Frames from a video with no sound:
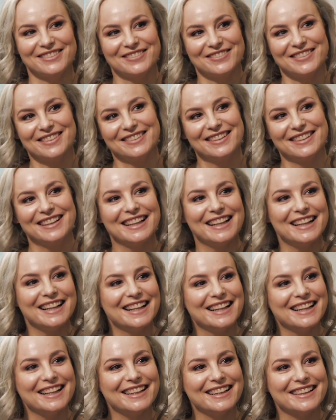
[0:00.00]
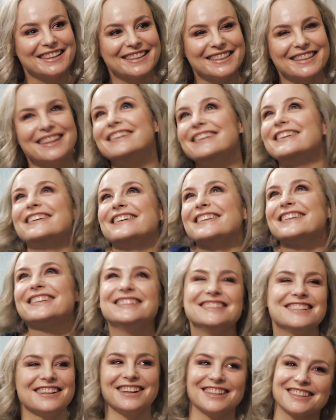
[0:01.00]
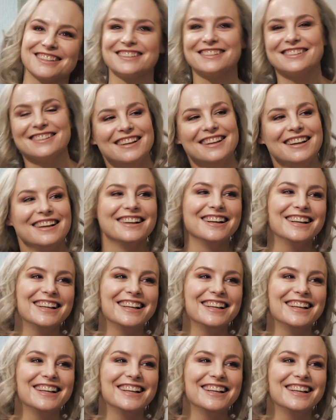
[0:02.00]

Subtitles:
Look at you. Look at you.